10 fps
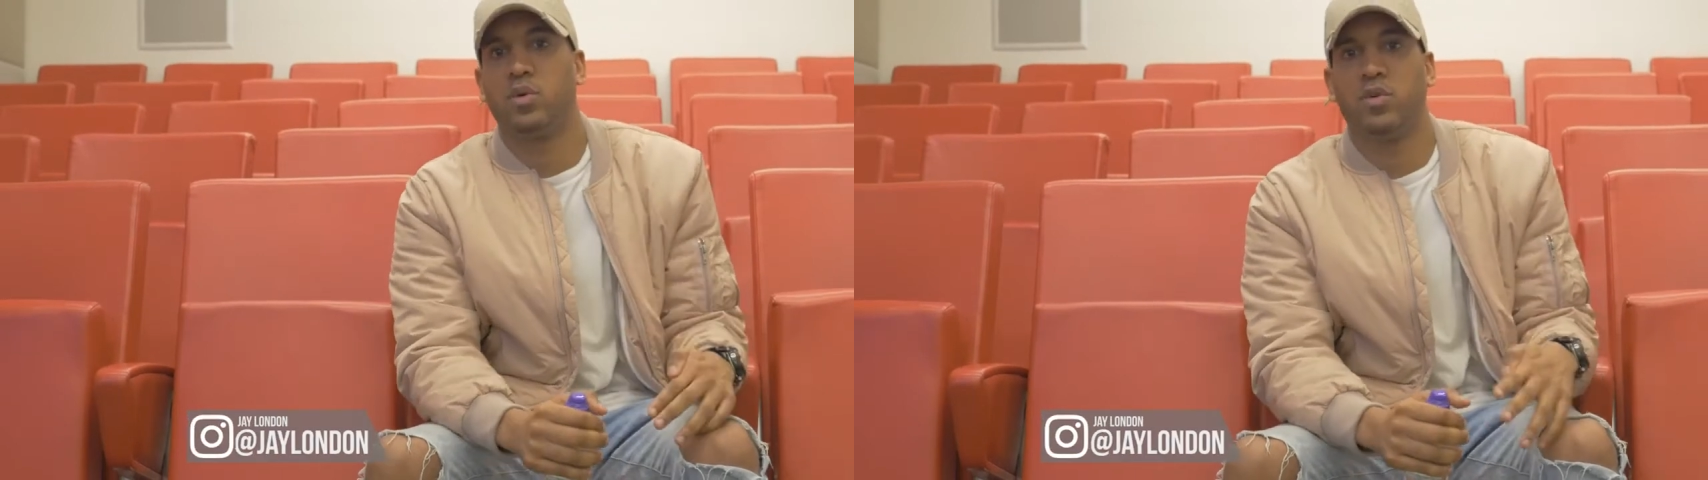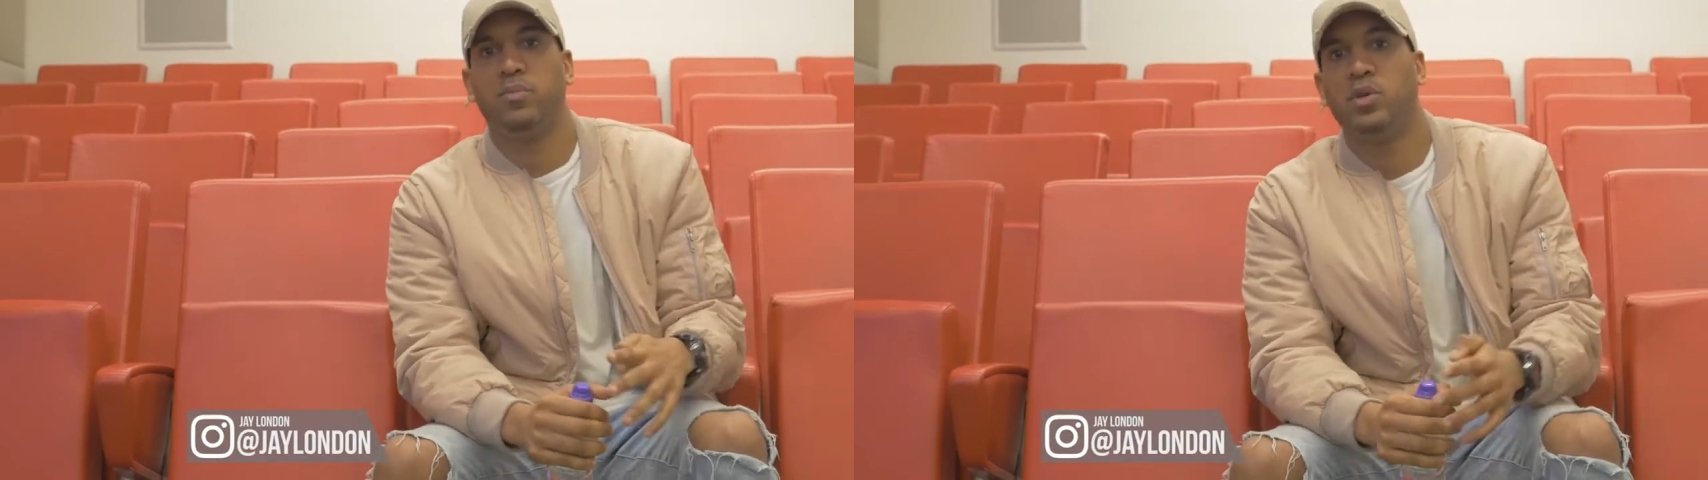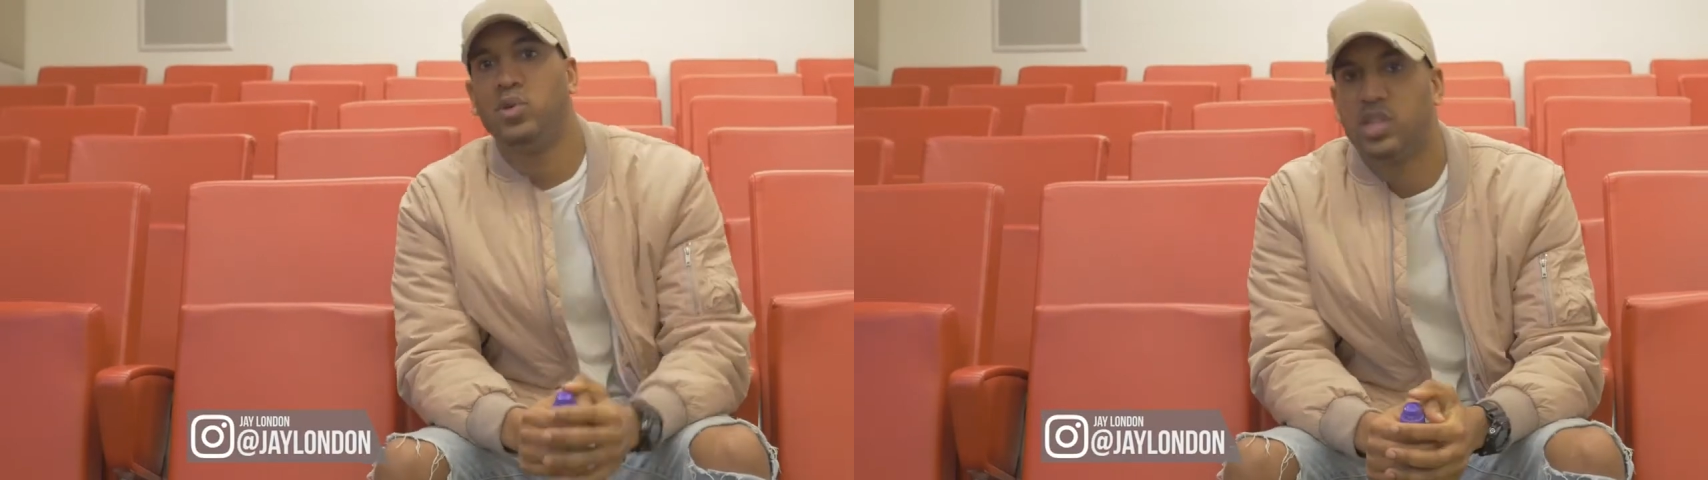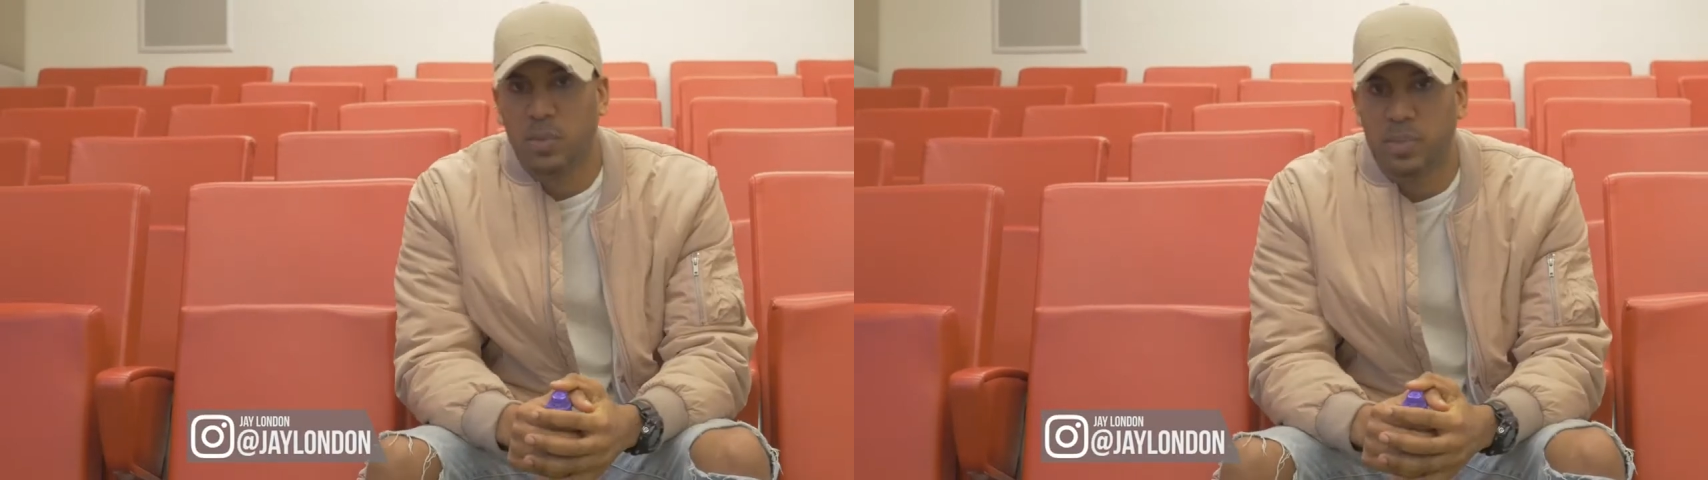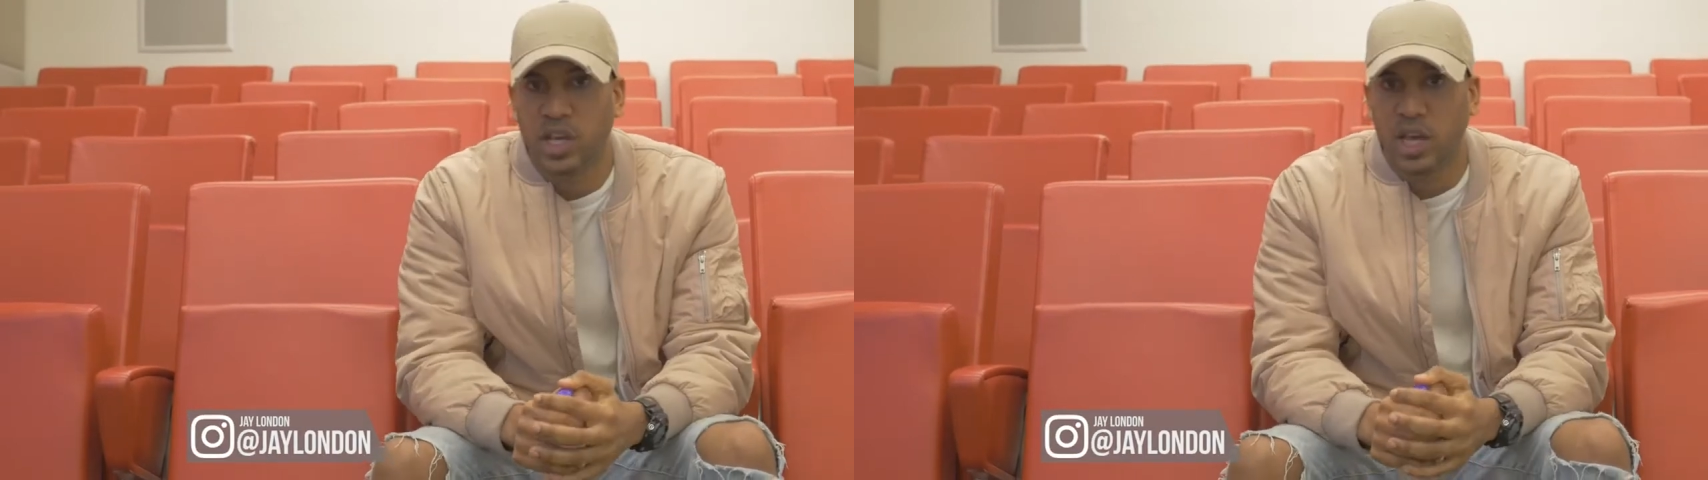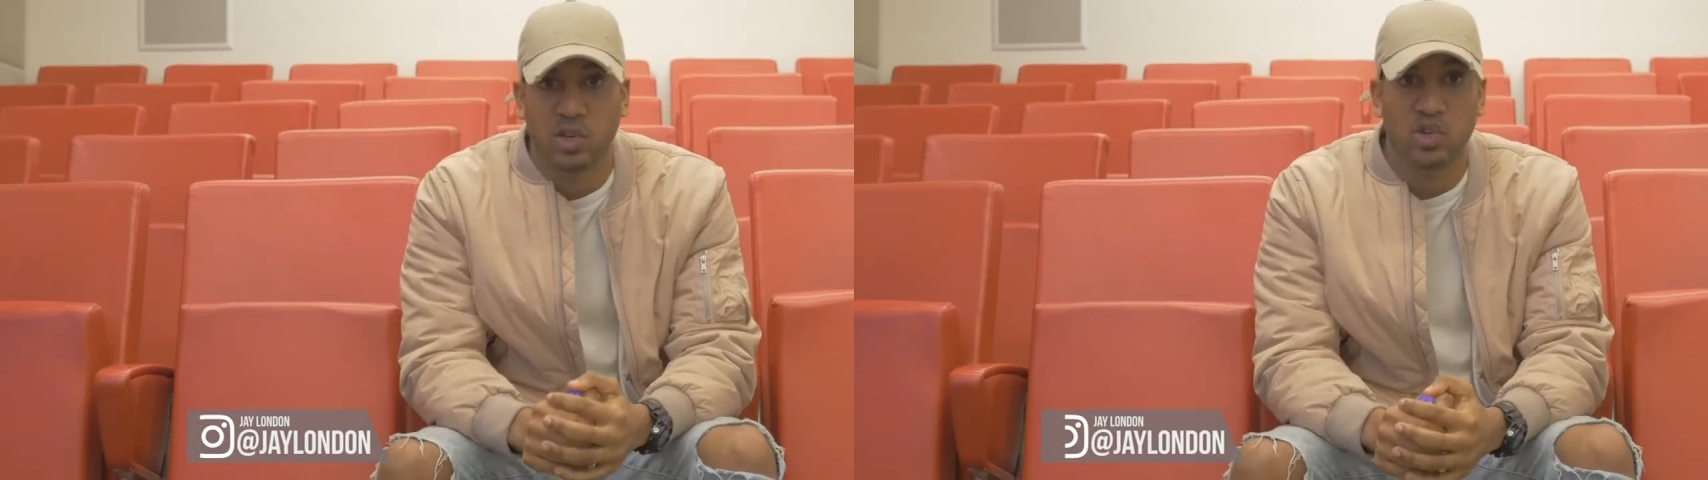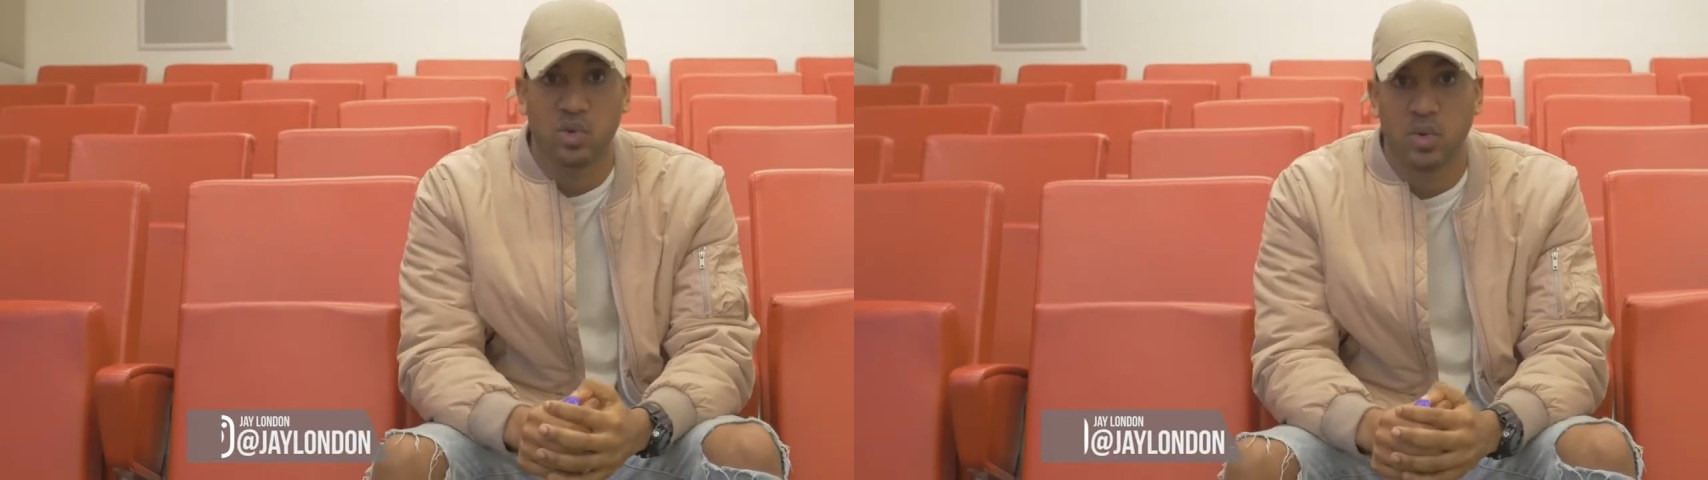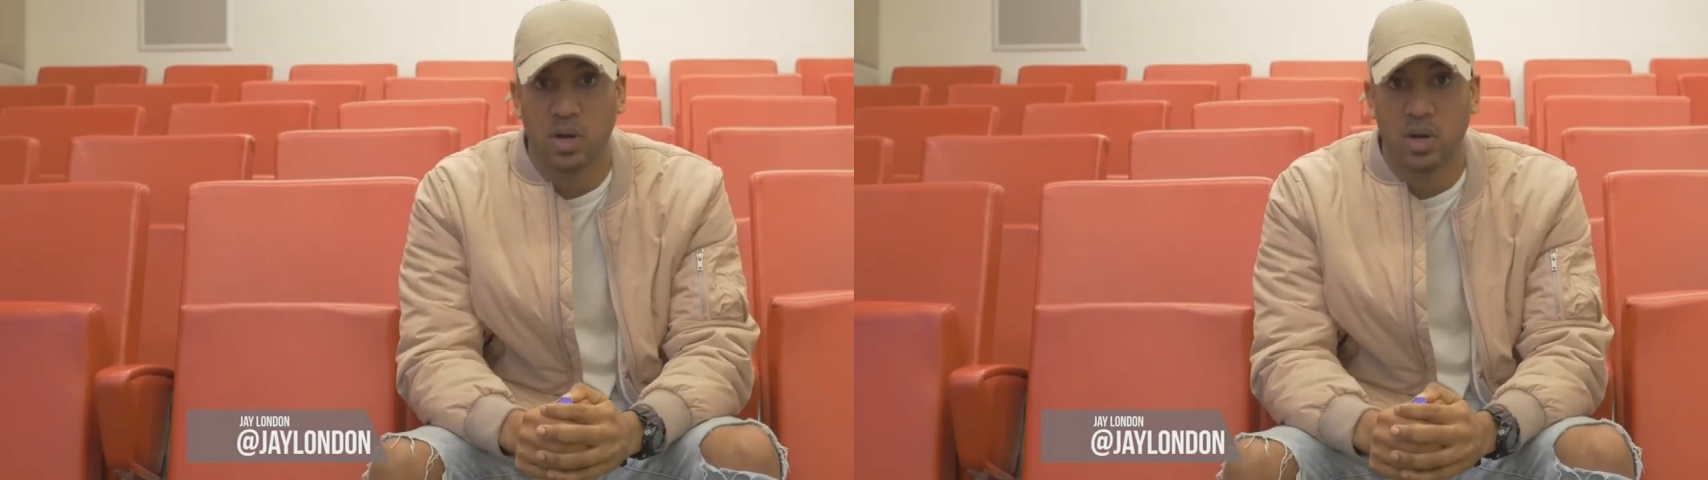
with Music Potential.